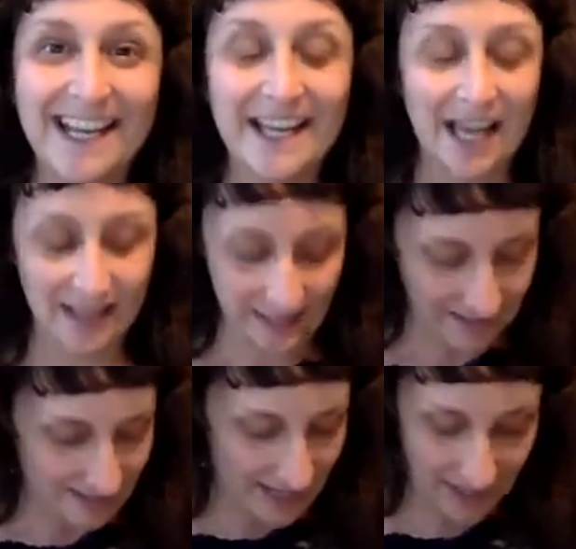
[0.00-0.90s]
And
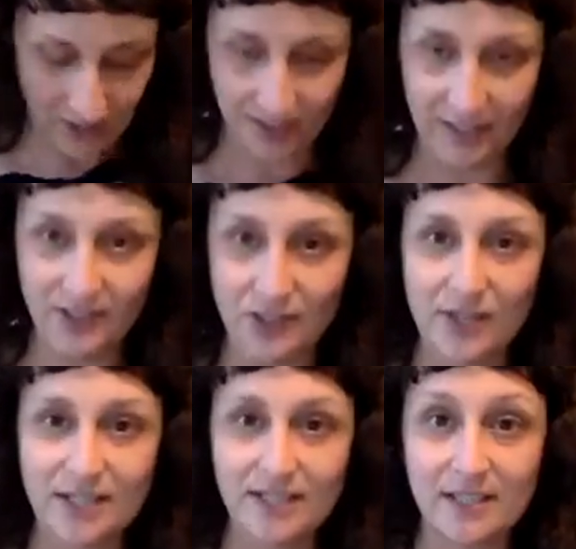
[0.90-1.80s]
this is actually the
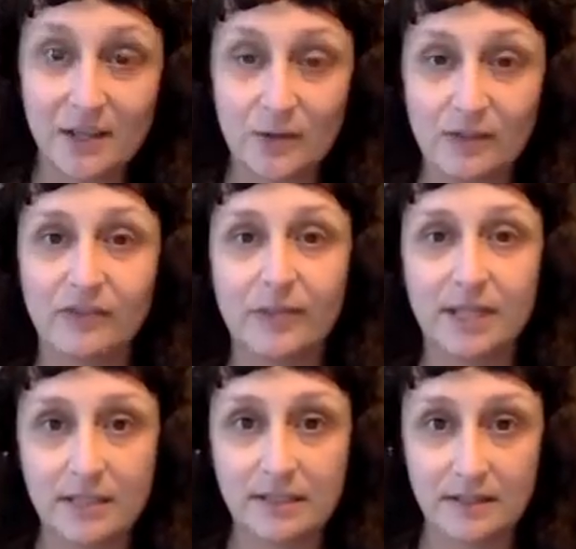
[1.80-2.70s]
dress that I wore for my
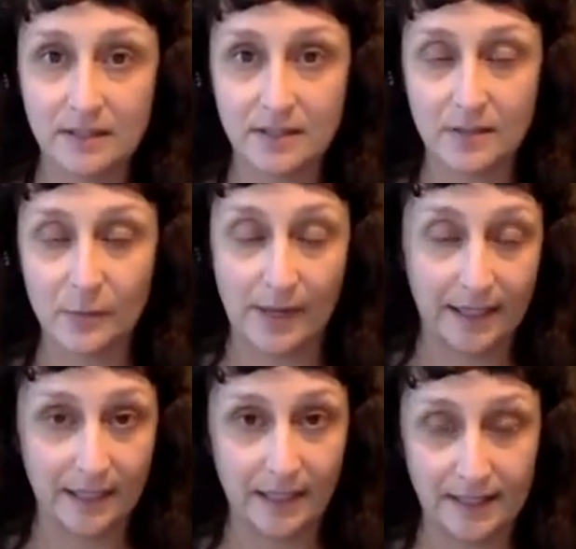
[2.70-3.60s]
cousin's
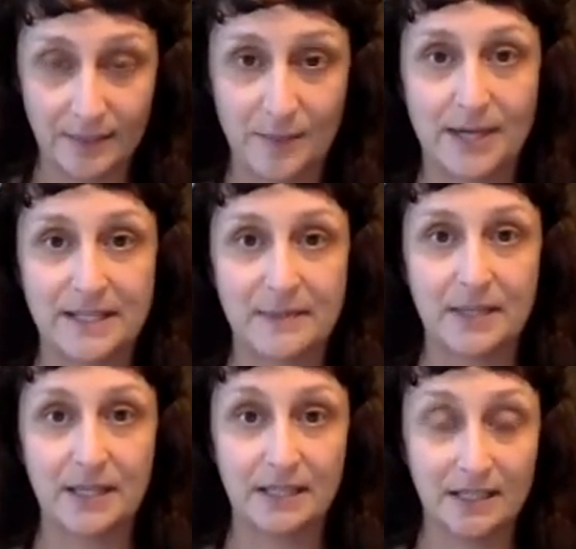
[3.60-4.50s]
wedding as a
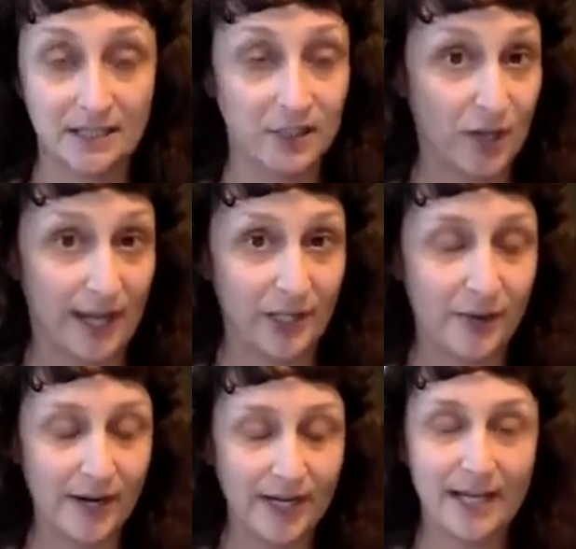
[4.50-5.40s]
bridesmaid in
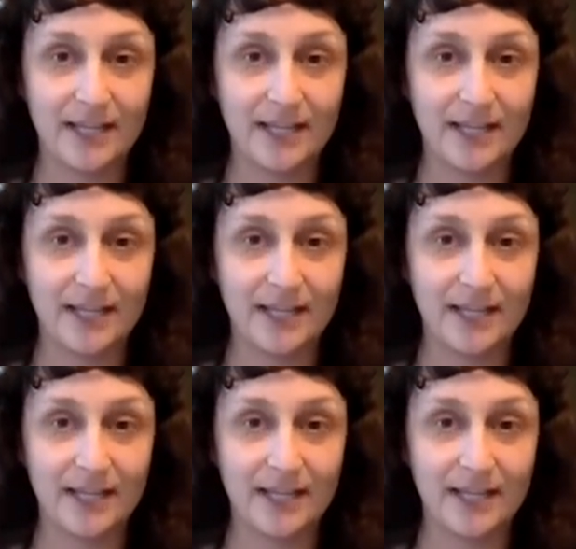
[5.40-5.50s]
January.